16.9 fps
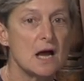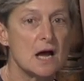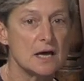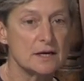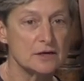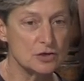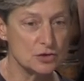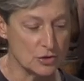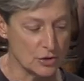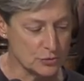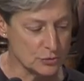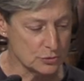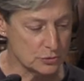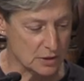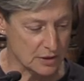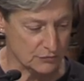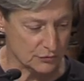On
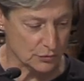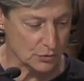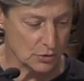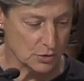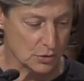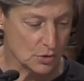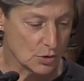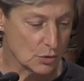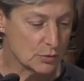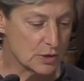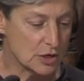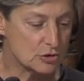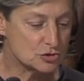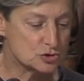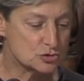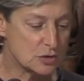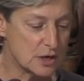another level, we
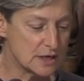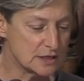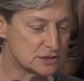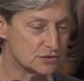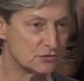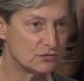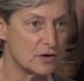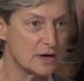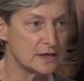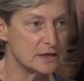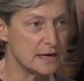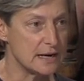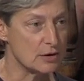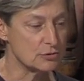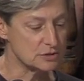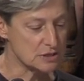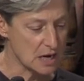are trying to find
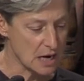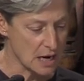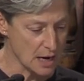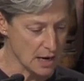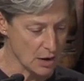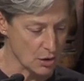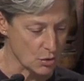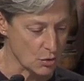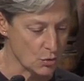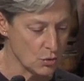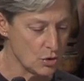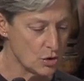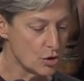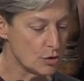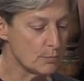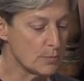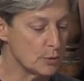out how
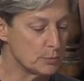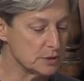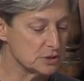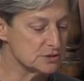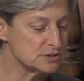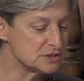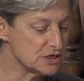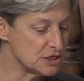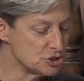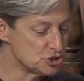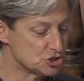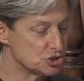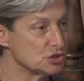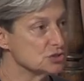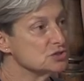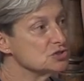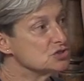
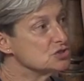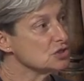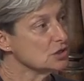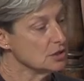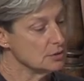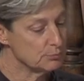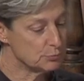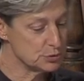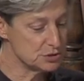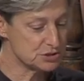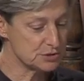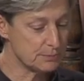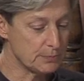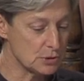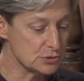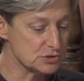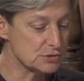mobilizations
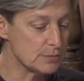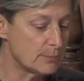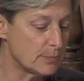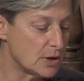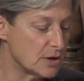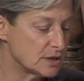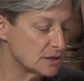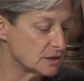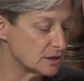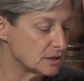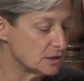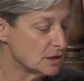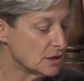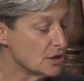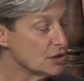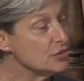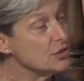presuppose a body
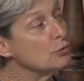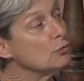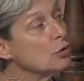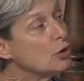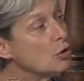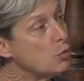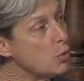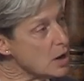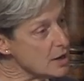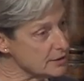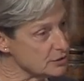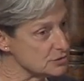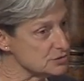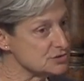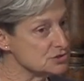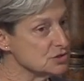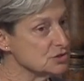that
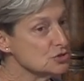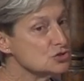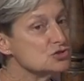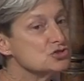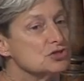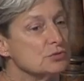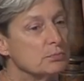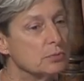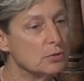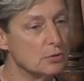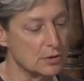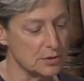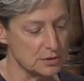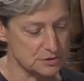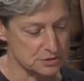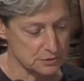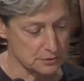requires
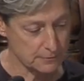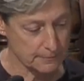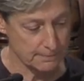support.